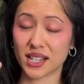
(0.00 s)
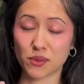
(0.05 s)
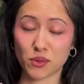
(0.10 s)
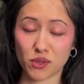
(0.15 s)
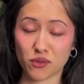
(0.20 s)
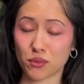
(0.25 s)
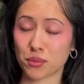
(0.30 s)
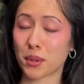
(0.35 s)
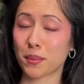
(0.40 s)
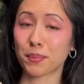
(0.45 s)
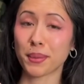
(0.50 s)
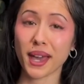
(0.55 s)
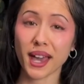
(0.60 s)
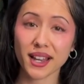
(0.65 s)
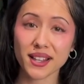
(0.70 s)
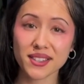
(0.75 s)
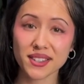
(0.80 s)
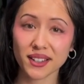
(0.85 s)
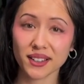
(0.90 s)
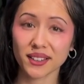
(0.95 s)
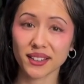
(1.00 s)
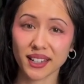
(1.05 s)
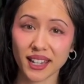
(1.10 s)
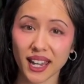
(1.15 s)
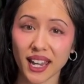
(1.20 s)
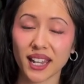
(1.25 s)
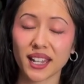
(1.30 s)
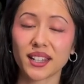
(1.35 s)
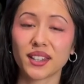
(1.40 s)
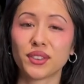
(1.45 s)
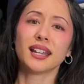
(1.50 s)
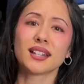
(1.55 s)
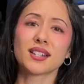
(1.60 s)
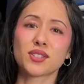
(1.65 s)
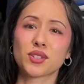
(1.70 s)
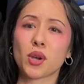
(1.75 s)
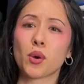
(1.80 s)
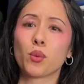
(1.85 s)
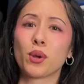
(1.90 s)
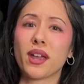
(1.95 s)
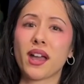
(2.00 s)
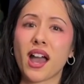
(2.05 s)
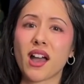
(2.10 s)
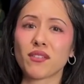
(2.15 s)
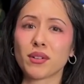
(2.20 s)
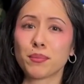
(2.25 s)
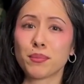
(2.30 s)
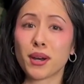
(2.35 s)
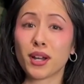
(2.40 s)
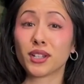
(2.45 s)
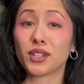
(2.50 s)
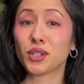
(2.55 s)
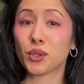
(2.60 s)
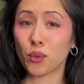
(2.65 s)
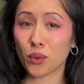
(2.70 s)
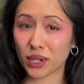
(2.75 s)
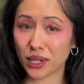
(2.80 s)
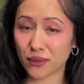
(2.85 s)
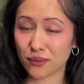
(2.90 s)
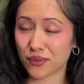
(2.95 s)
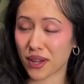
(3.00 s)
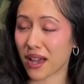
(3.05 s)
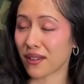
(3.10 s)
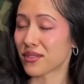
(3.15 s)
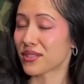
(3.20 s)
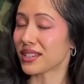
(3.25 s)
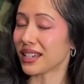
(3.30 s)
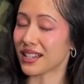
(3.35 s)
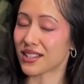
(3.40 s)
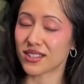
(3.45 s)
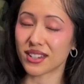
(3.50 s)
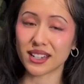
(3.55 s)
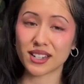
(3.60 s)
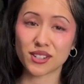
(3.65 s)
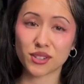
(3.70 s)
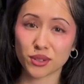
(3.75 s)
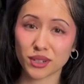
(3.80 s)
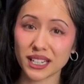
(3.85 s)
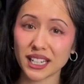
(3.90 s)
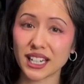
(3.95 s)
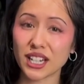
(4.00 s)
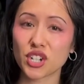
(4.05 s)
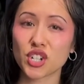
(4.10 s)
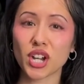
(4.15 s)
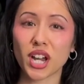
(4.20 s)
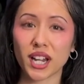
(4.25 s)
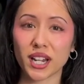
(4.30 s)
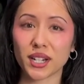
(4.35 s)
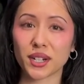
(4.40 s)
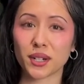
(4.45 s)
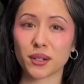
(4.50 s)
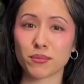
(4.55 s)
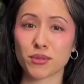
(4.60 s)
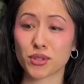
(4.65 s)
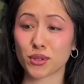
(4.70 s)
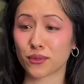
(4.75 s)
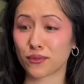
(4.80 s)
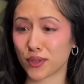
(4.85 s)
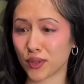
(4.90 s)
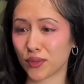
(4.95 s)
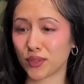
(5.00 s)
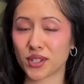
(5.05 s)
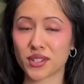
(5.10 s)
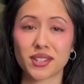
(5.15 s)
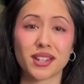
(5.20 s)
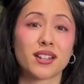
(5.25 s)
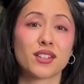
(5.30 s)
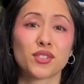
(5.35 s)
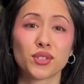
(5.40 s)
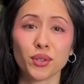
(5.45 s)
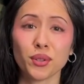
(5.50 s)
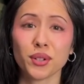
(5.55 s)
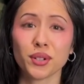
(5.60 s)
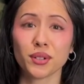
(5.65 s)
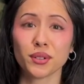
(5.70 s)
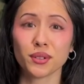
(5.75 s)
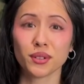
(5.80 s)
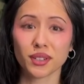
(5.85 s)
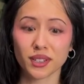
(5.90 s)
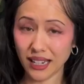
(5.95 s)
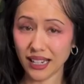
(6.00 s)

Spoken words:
was from a bag sale again. So we have about 25 cents into each item, so 50 cents total.